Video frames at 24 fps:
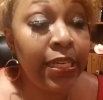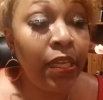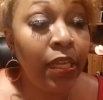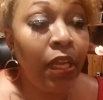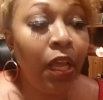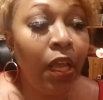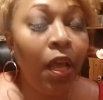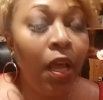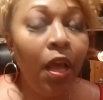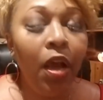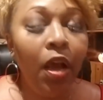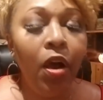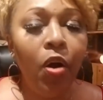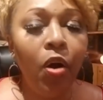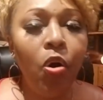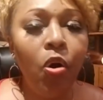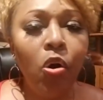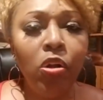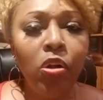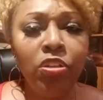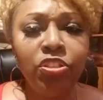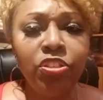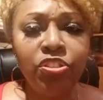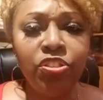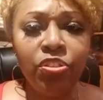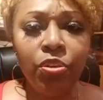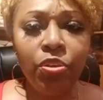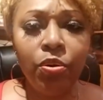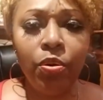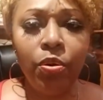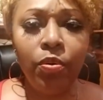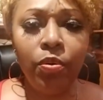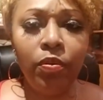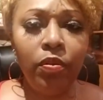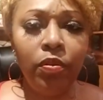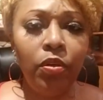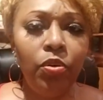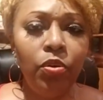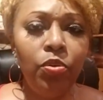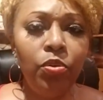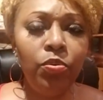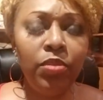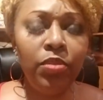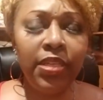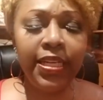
again, they said that some of the